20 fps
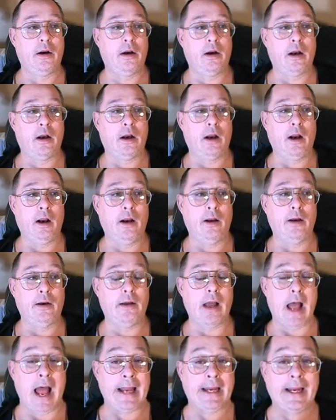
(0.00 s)
Uh,
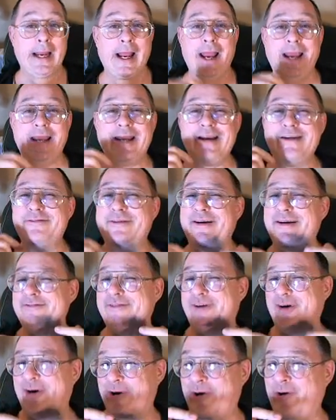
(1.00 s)
I kind of
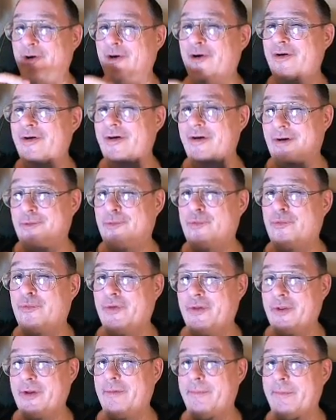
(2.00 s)
have earned a
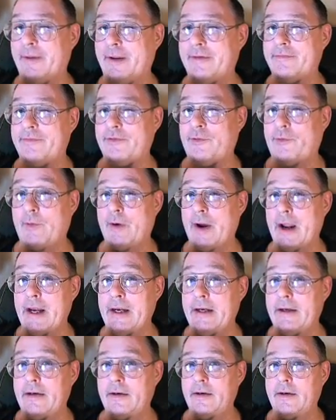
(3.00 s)
little bit of a
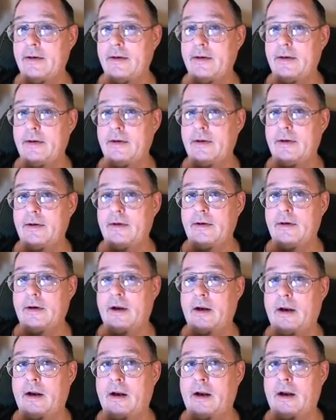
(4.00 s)
right
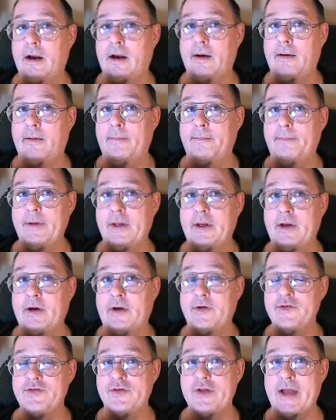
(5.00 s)
uh,
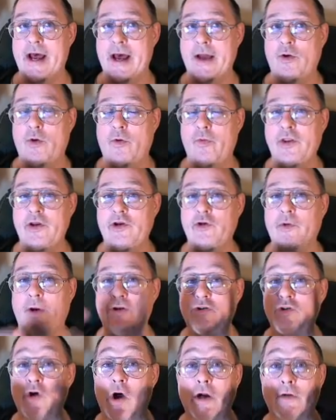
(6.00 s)
because not only do
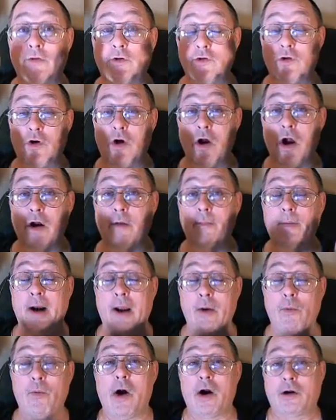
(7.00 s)
I talk the talk, but
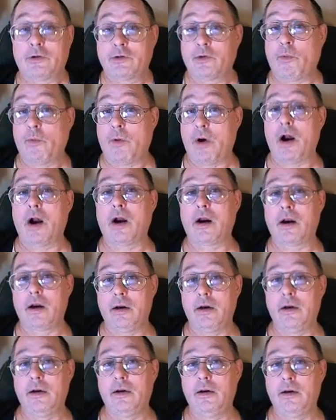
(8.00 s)
I walk the walk.
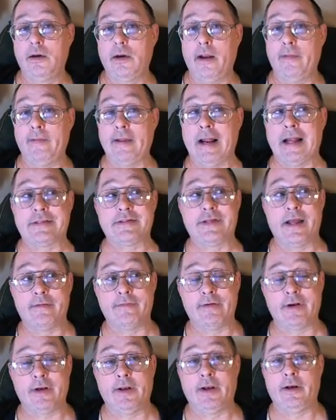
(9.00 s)
And that's
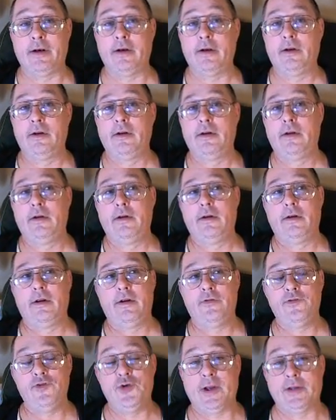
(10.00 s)
evident
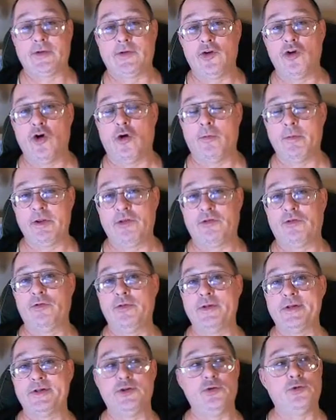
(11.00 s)
you get to know me
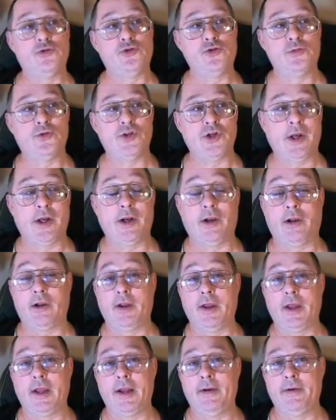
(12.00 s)
through this YouTube
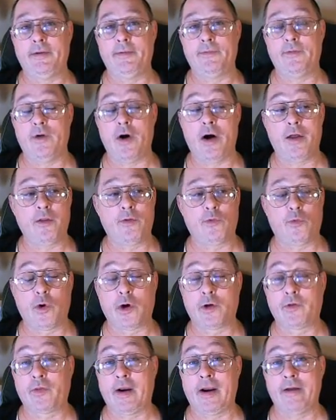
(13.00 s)
channel and all of the
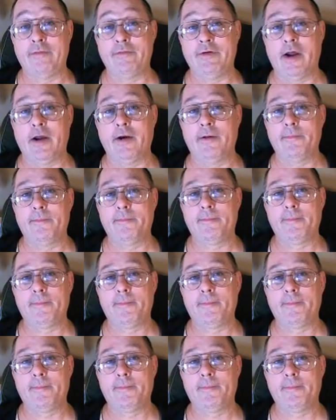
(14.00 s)
work that I've done,